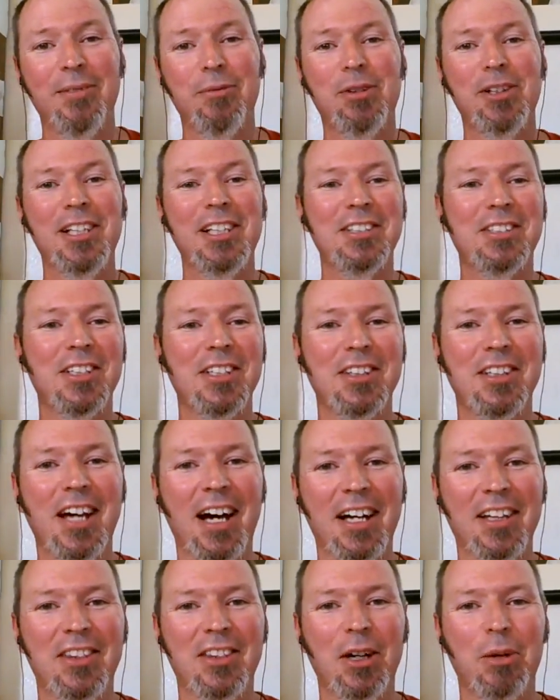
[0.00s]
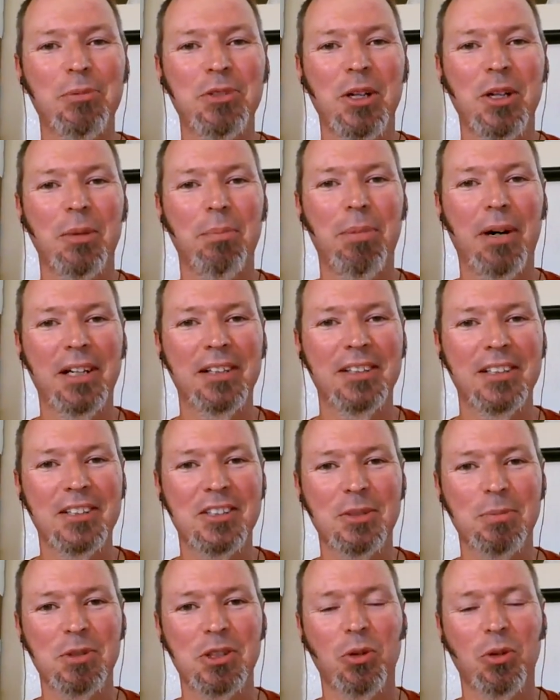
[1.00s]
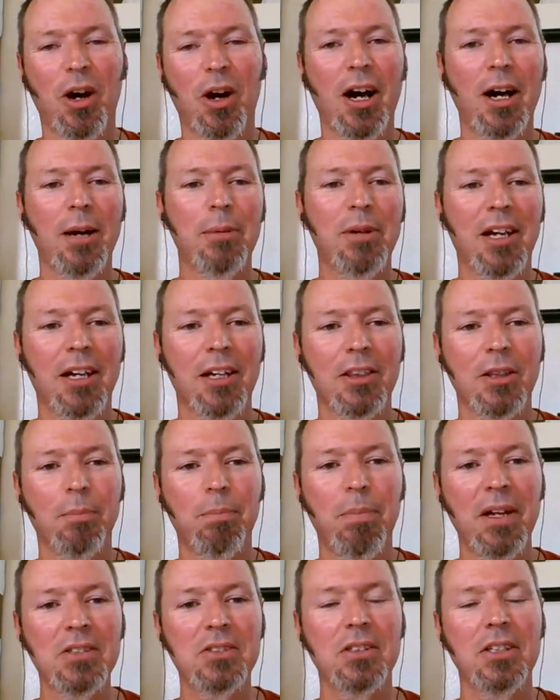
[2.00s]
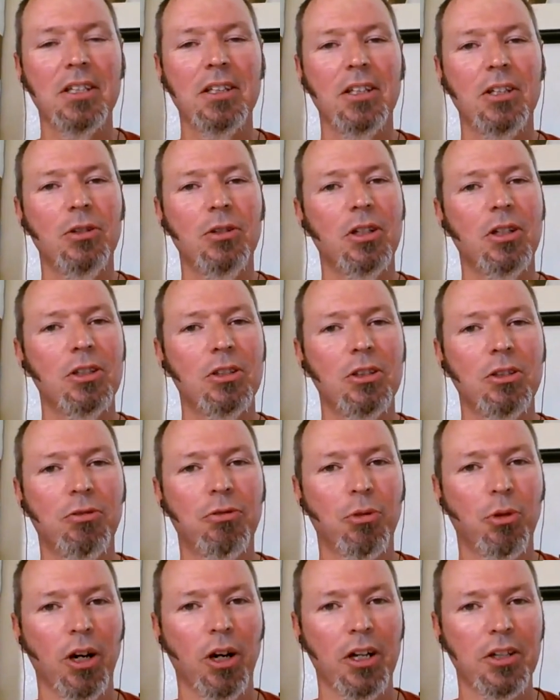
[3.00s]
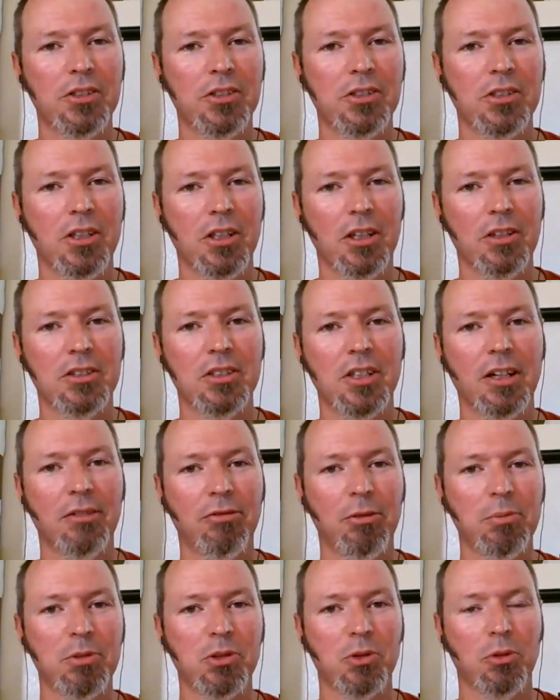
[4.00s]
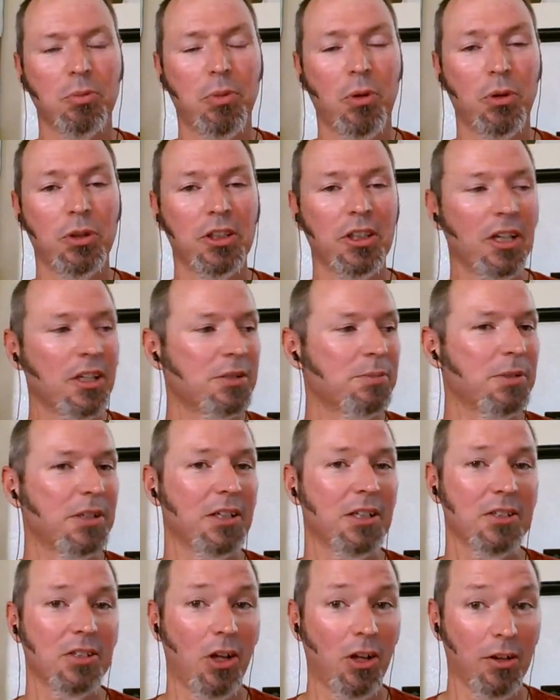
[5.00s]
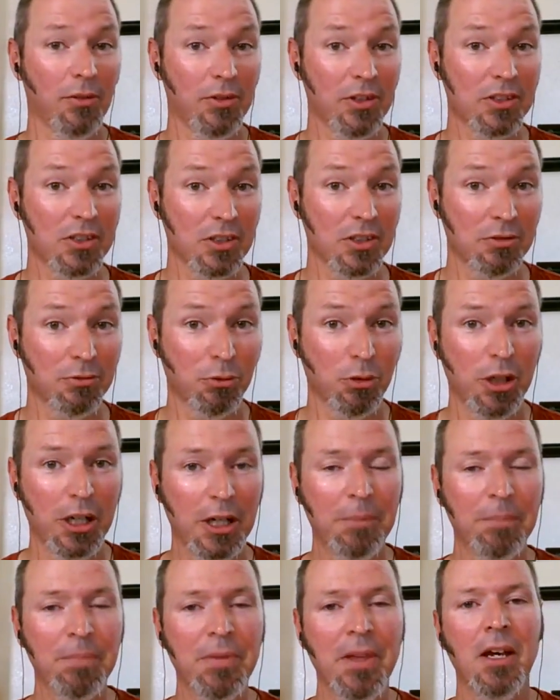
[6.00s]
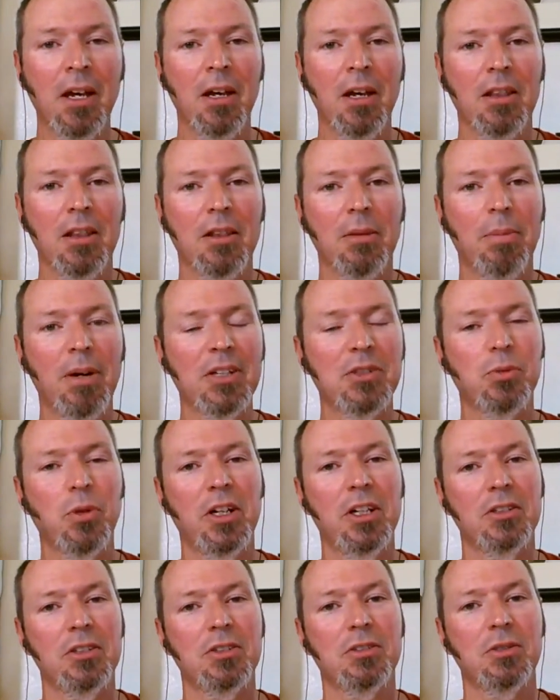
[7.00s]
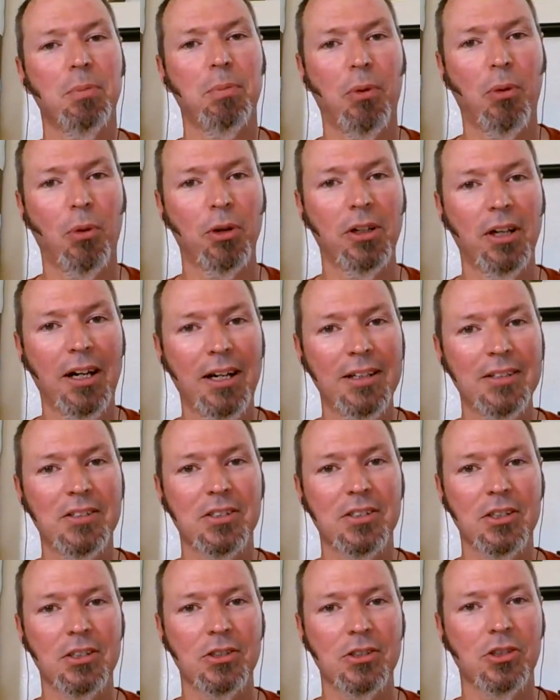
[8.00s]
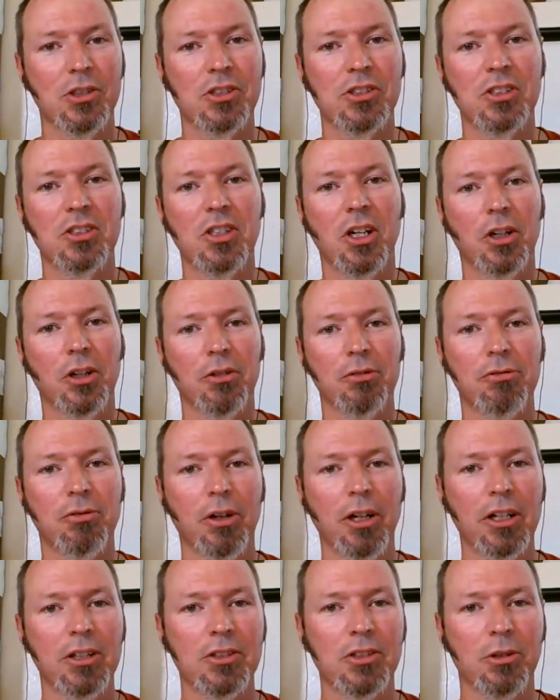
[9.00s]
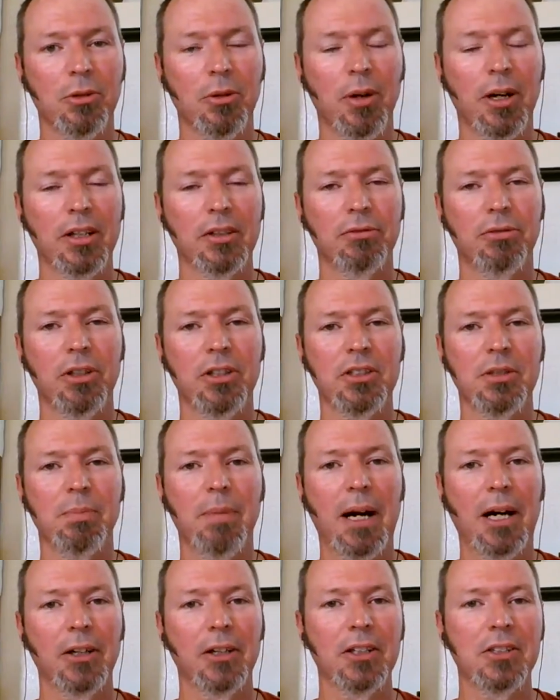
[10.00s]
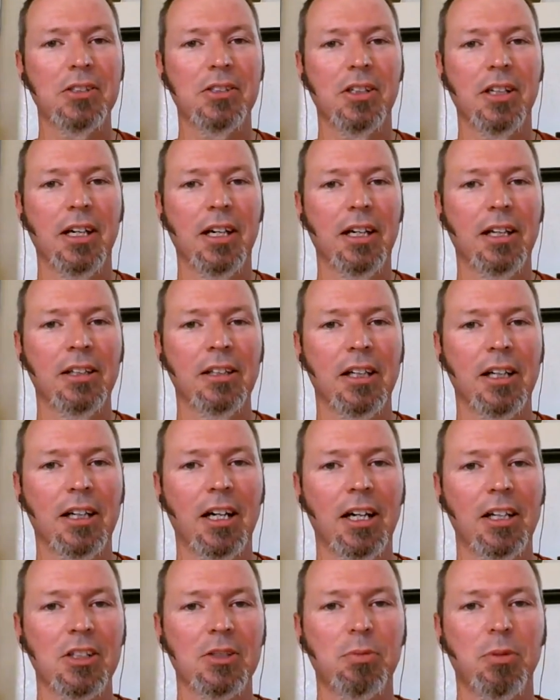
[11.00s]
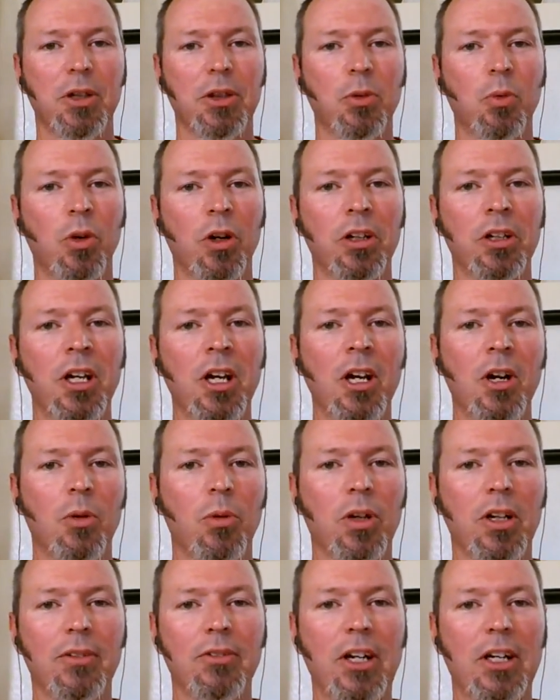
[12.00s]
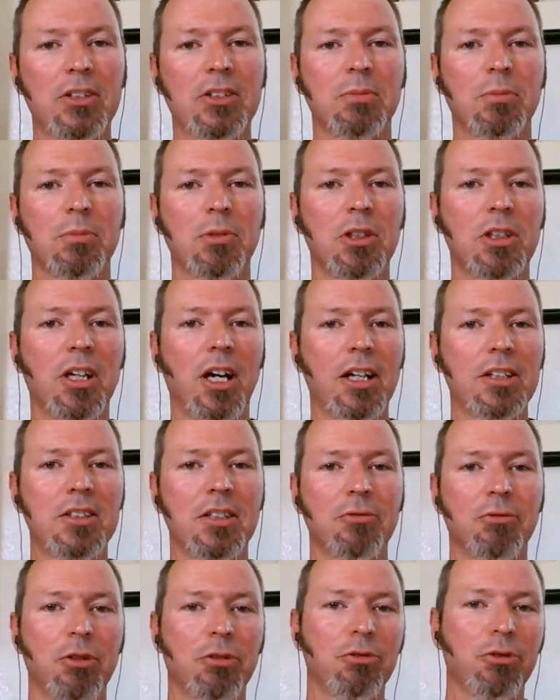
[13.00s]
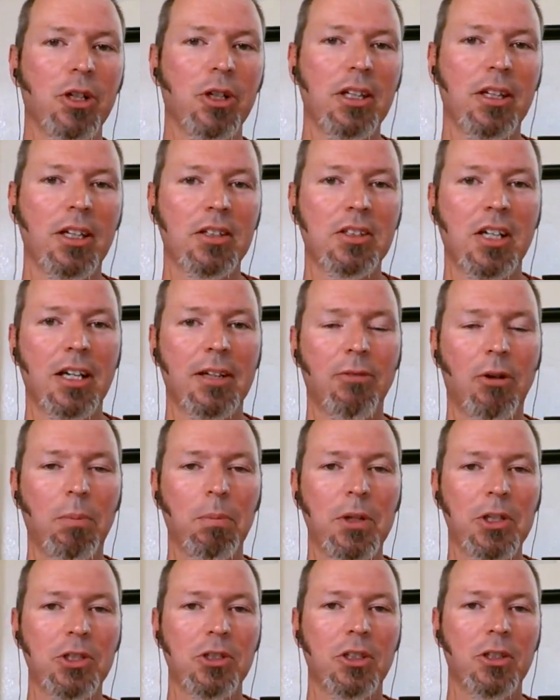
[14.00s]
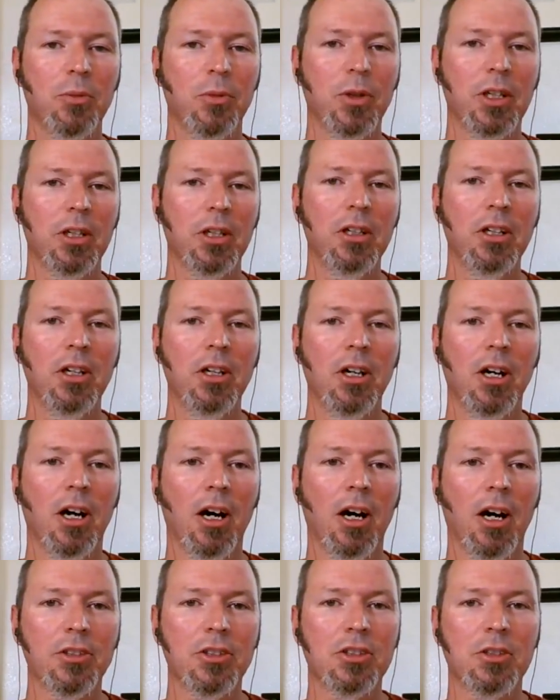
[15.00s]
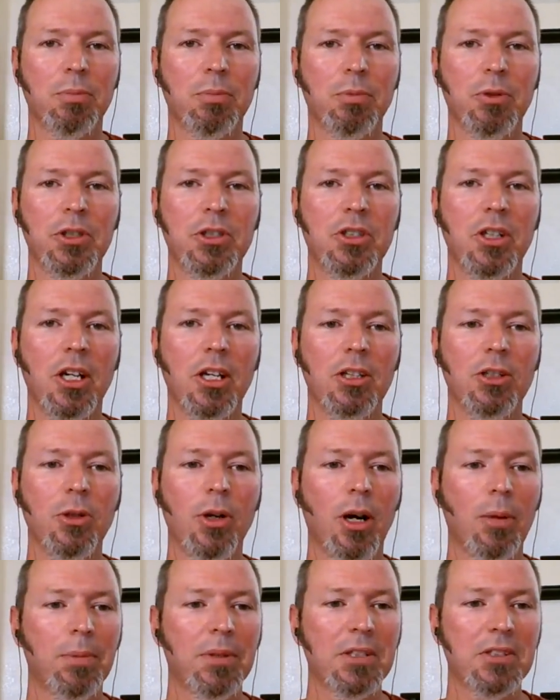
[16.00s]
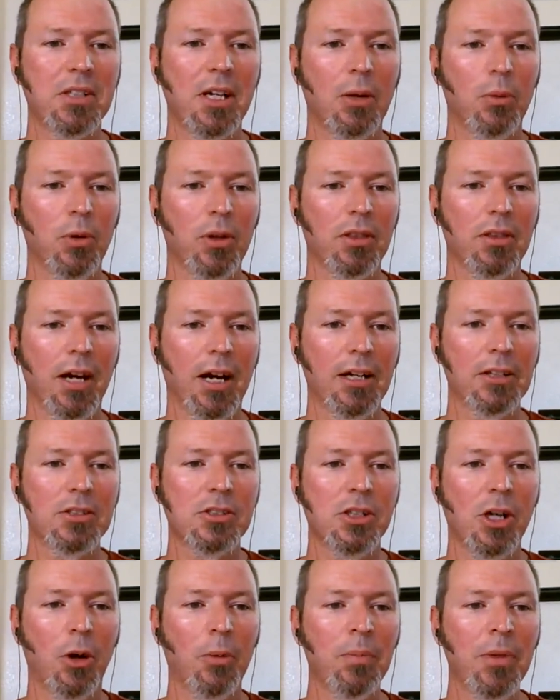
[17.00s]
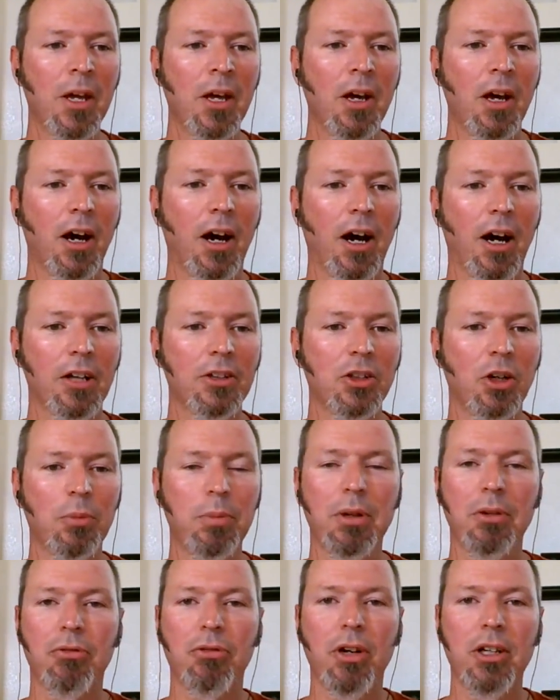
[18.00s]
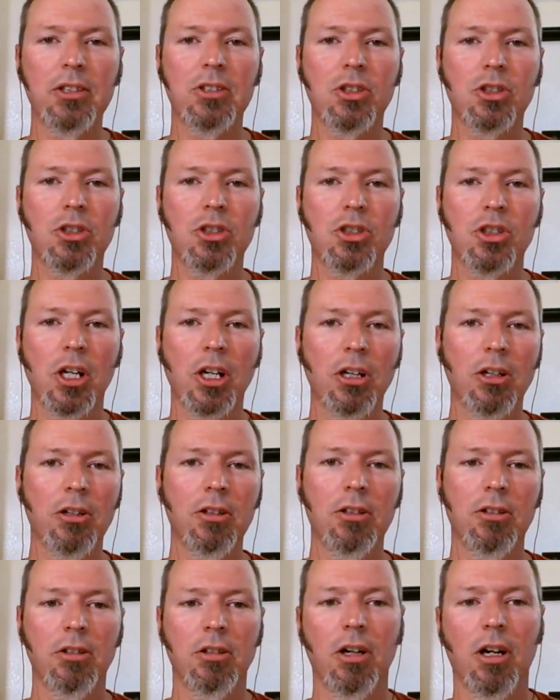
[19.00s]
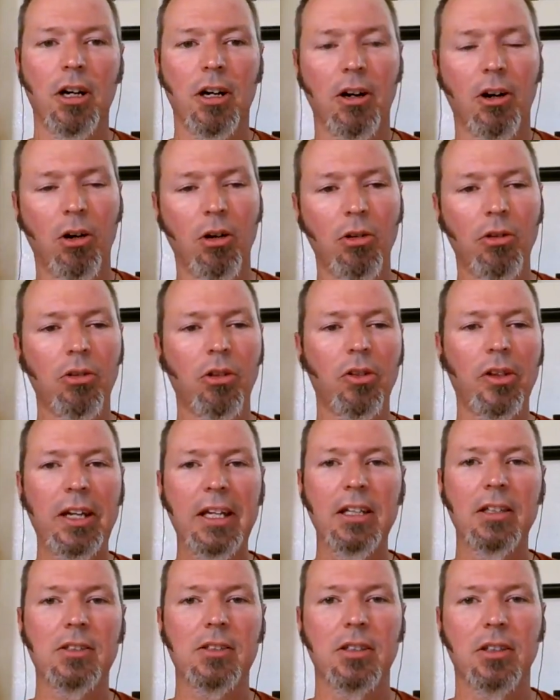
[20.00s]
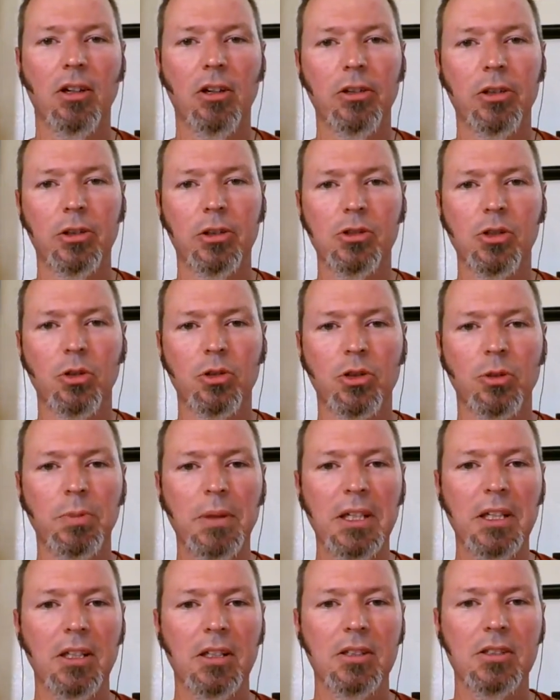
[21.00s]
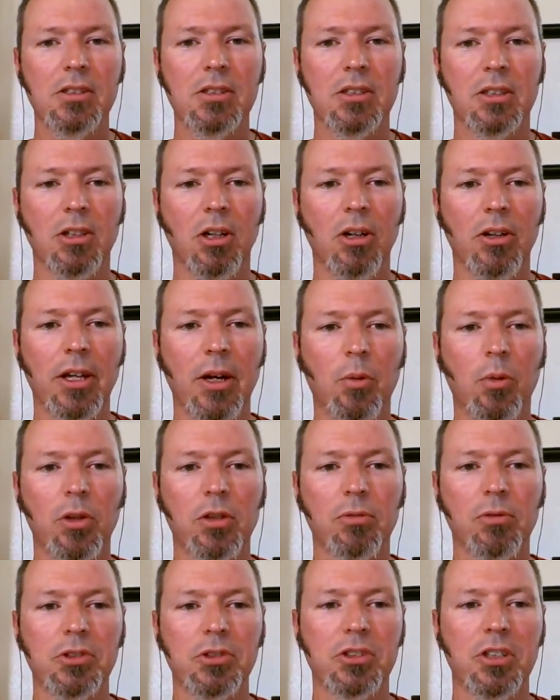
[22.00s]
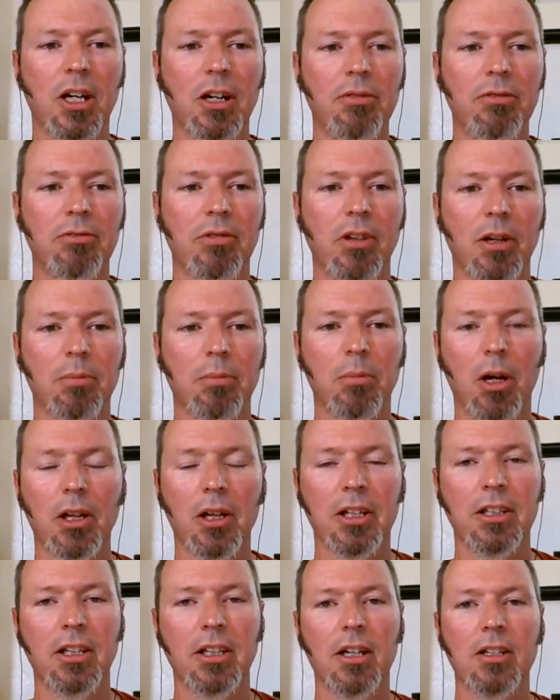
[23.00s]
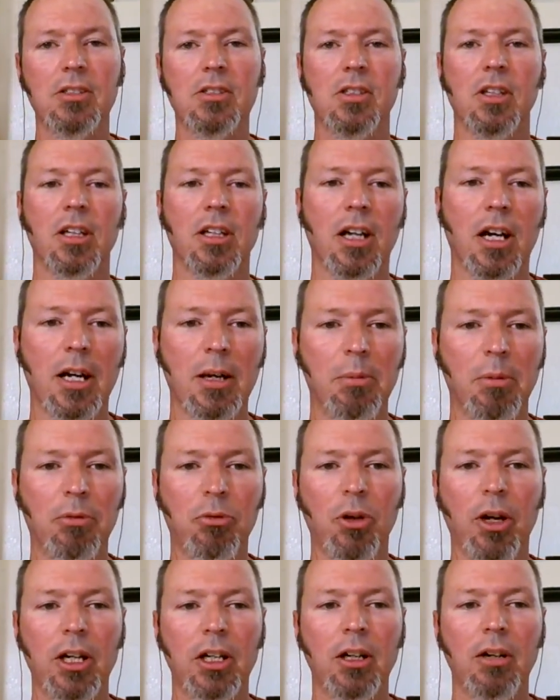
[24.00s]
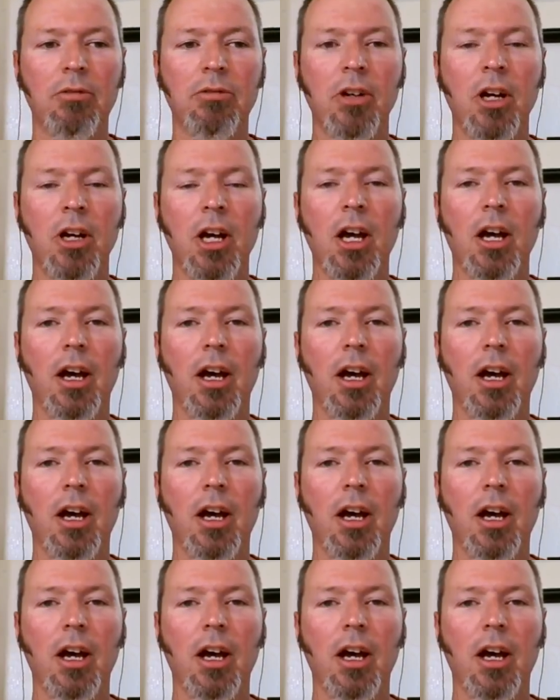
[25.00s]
please hit that thumbs up button and subscribe. And the best thing that you can do for us, aside from supporting us, because all of this is free, the best way to support us is just to tell your friends, your writer friends about us, and uh, kind of spread the word. We're giving out some good content for free. That's kind of our mission, and we uh, just appreciate you helping us out with that. So uh, don't be afraid to share uh, all the links and all your social medias and all that wonderful stuff that Molly does that I'm afraid of.